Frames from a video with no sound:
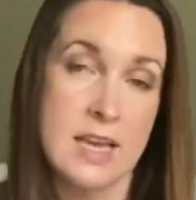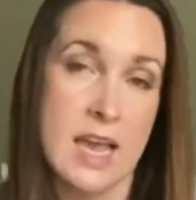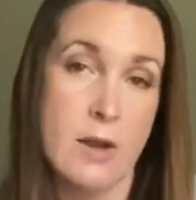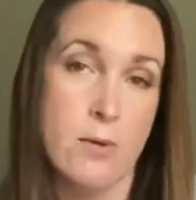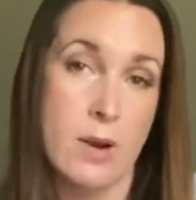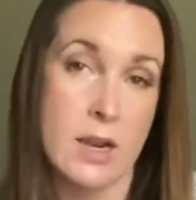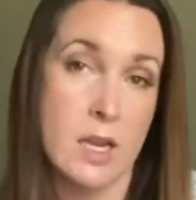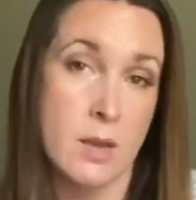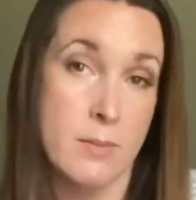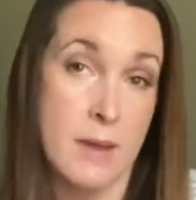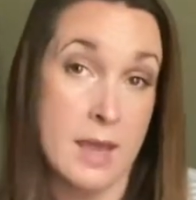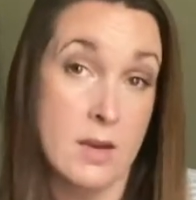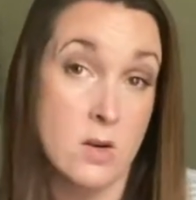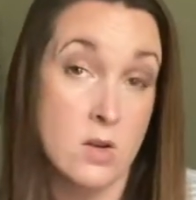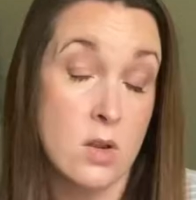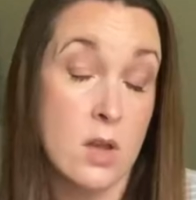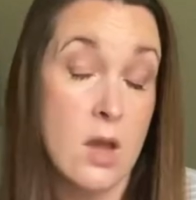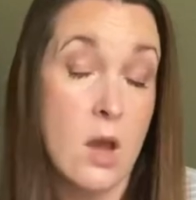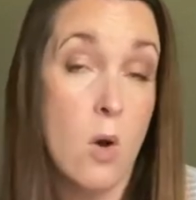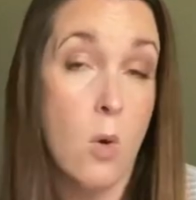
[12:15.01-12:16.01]
I
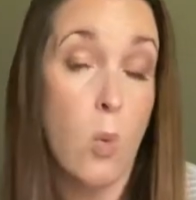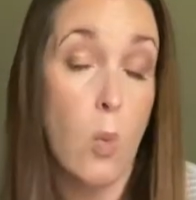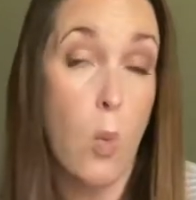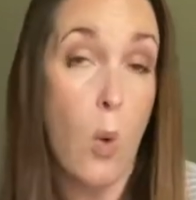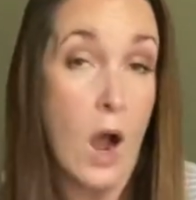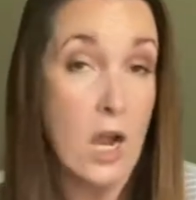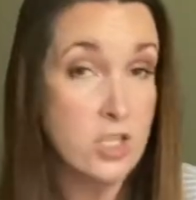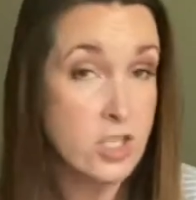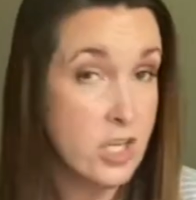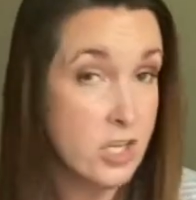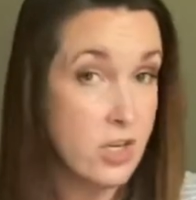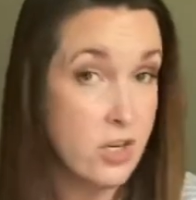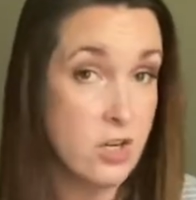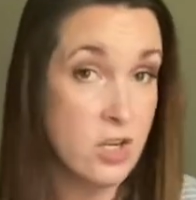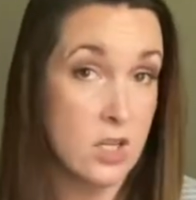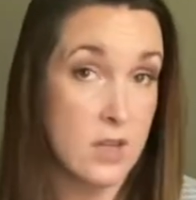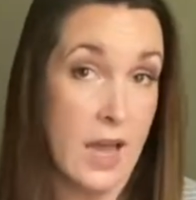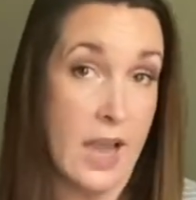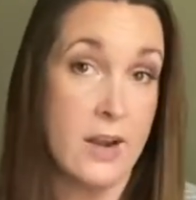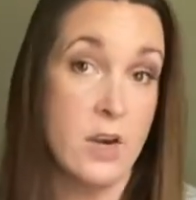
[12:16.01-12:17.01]
recommend watching your
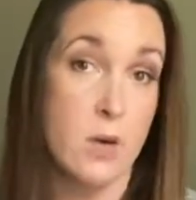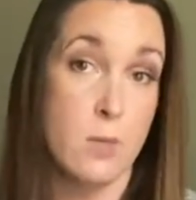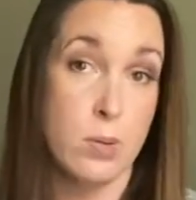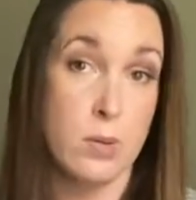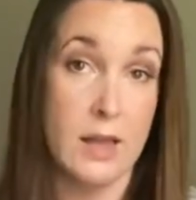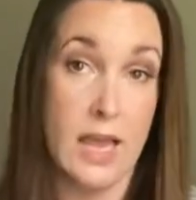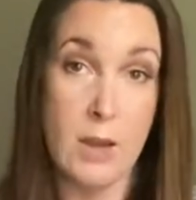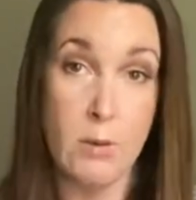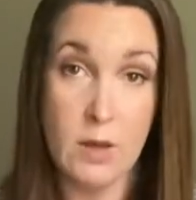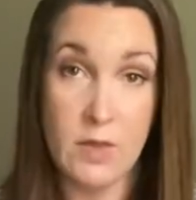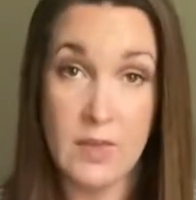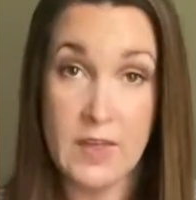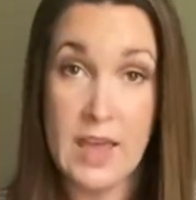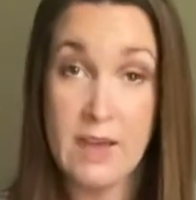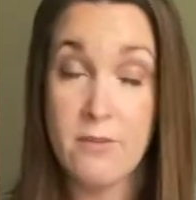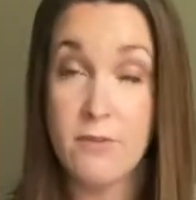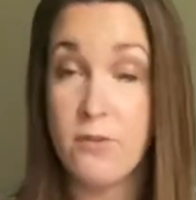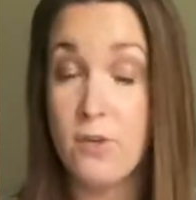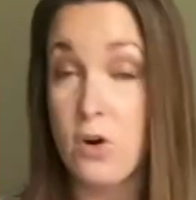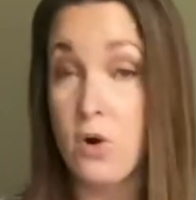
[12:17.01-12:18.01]
glider play with
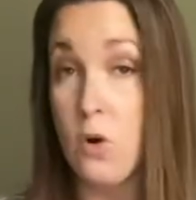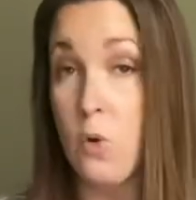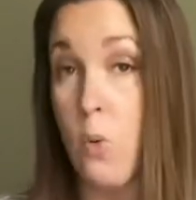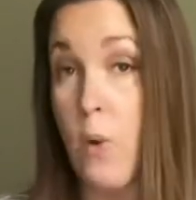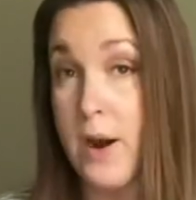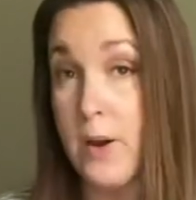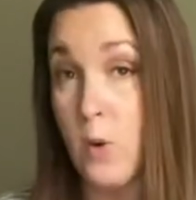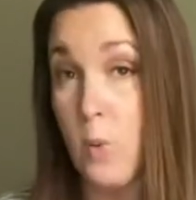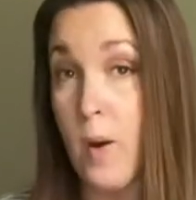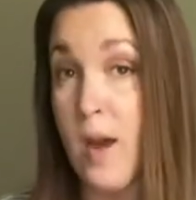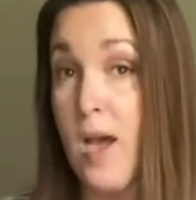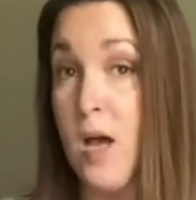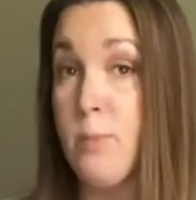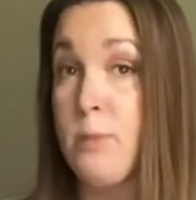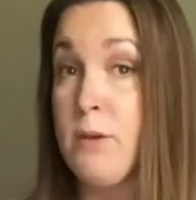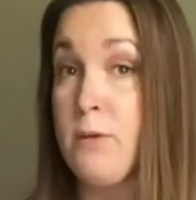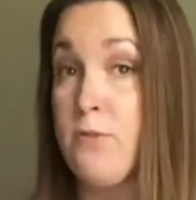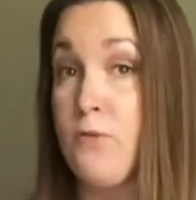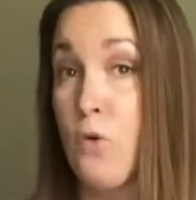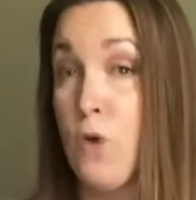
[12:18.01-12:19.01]
it for quite a while
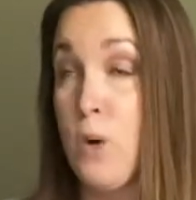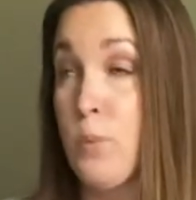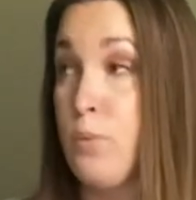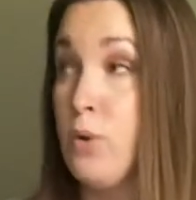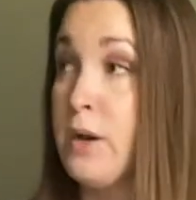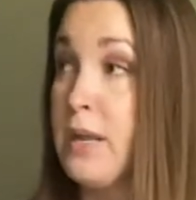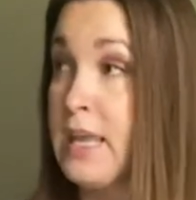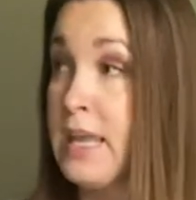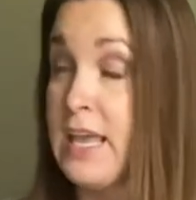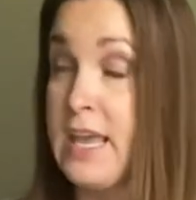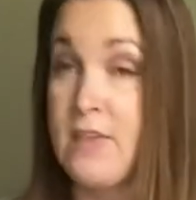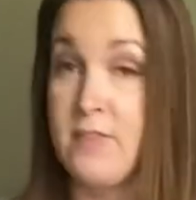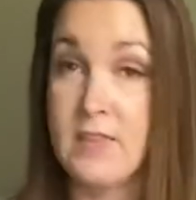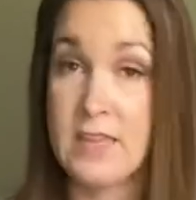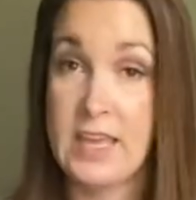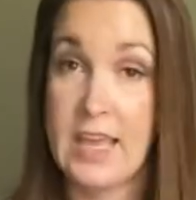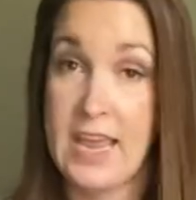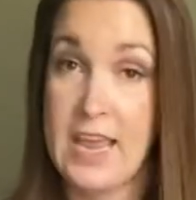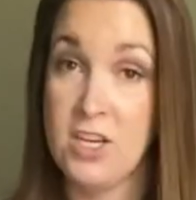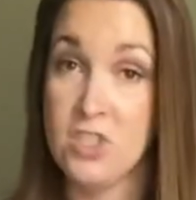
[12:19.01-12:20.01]
before putting it in the
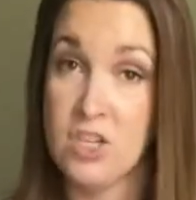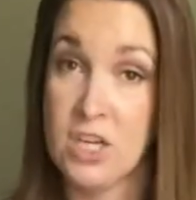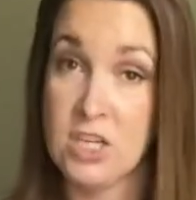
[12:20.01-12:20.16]
cage